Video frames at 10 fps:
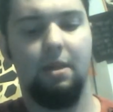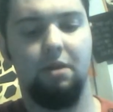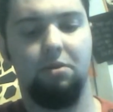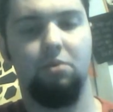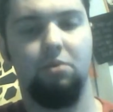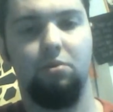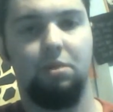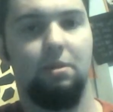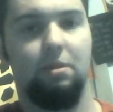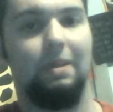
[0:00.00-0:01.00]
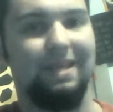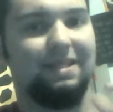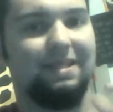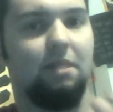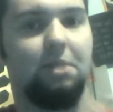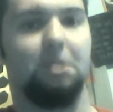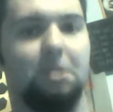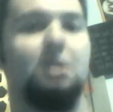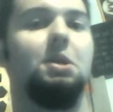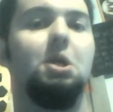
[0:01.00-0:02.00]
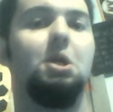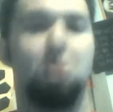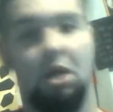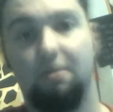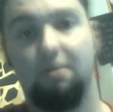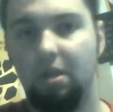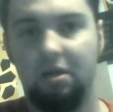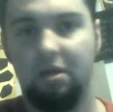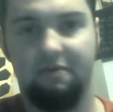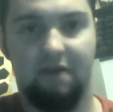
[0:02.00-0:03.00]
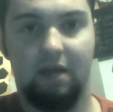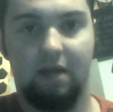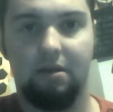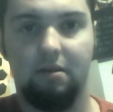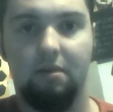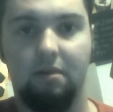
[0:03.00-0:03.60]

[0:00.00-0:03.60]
that do to at least some extent check PolitiFact.